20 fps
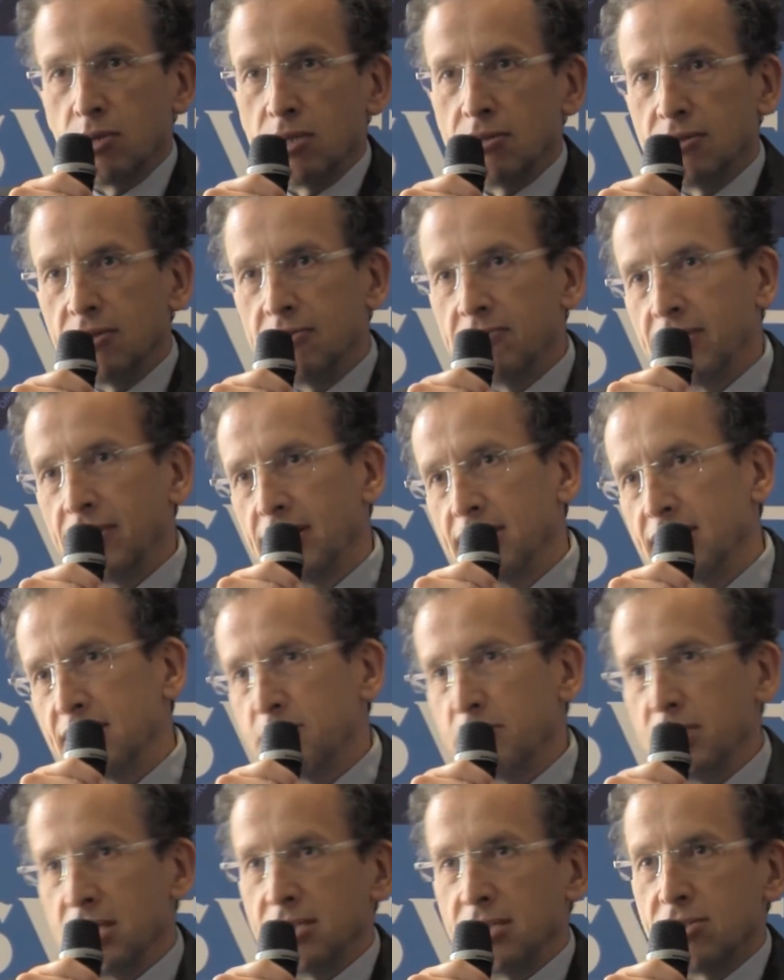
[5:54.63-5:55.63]
to the finance
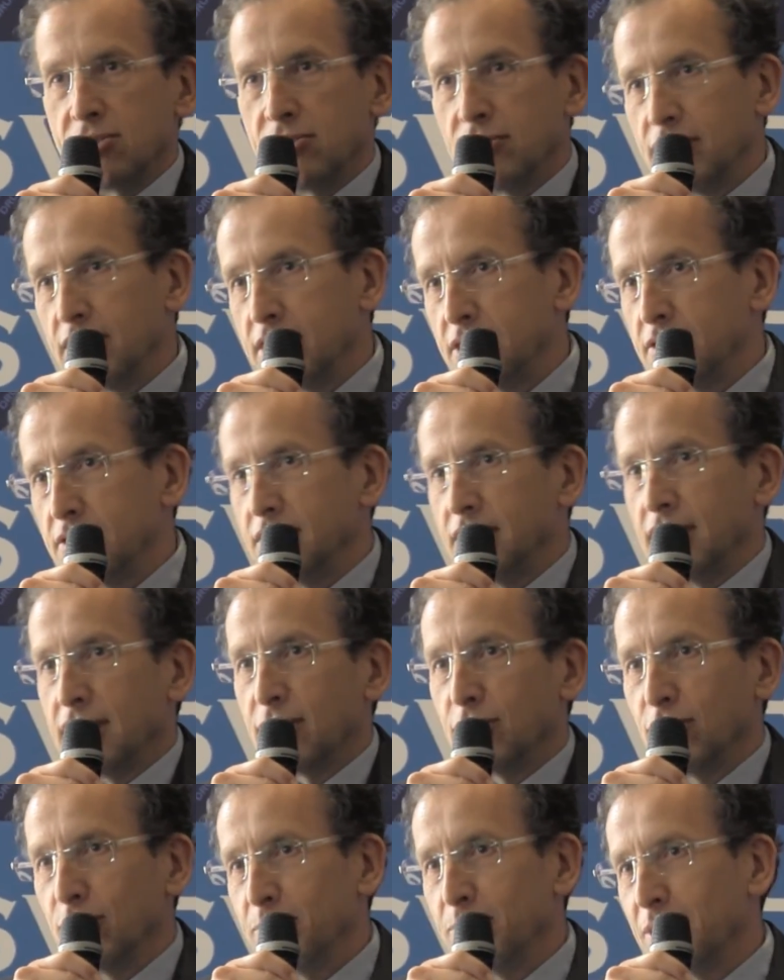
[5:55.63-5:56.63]
minister and to the
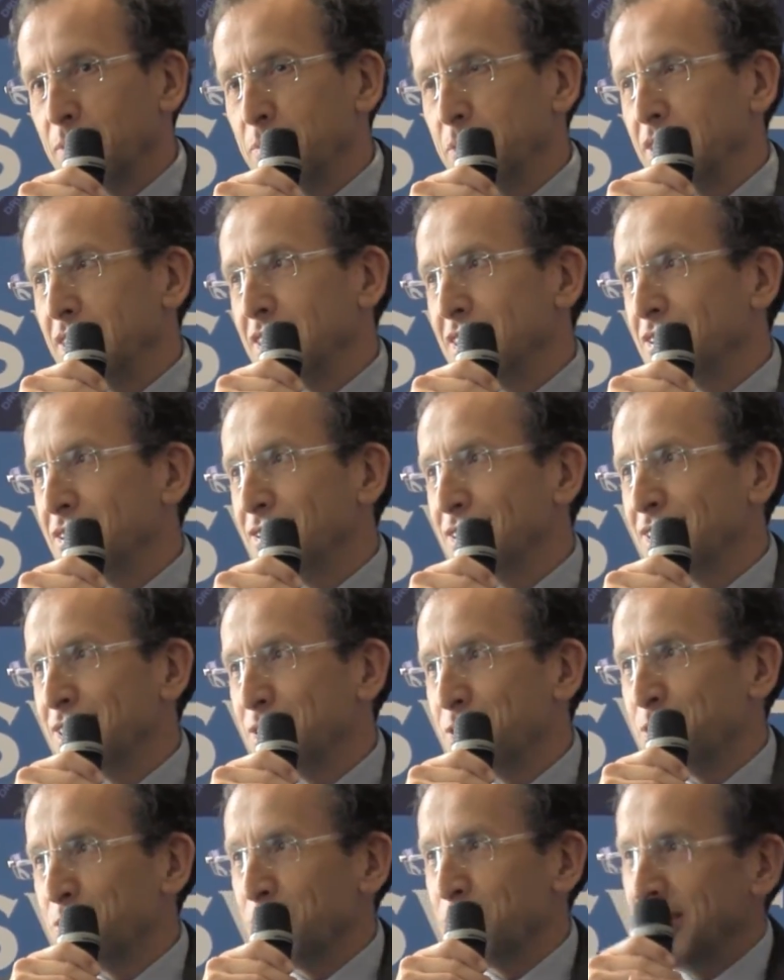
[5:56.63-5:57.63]
economic
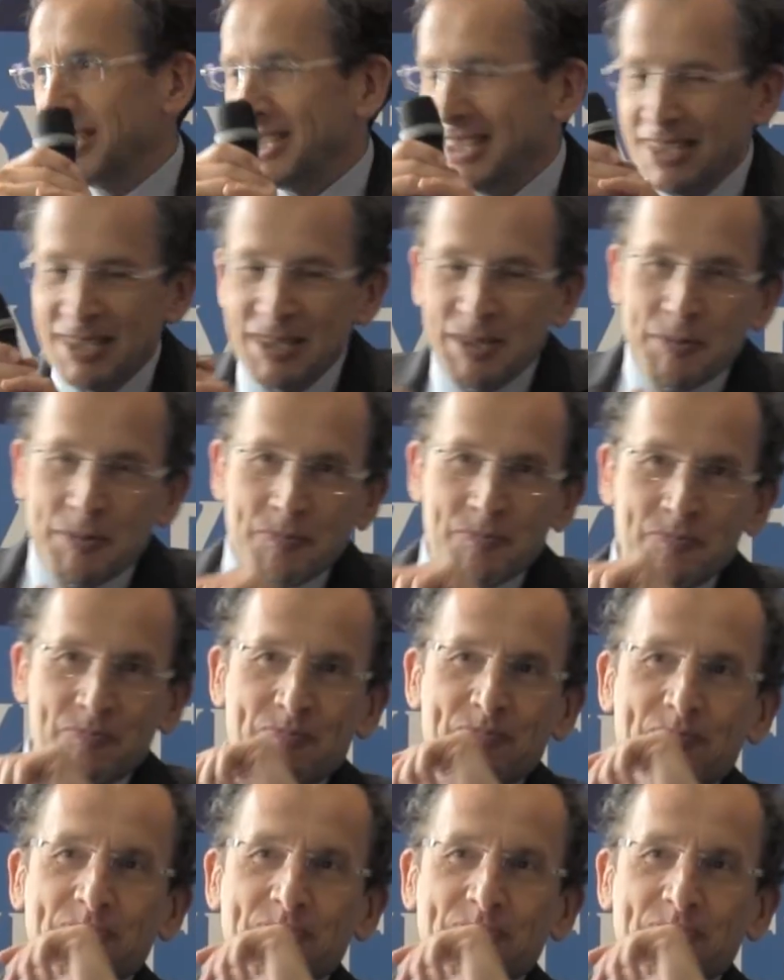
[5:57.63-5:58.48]
minister.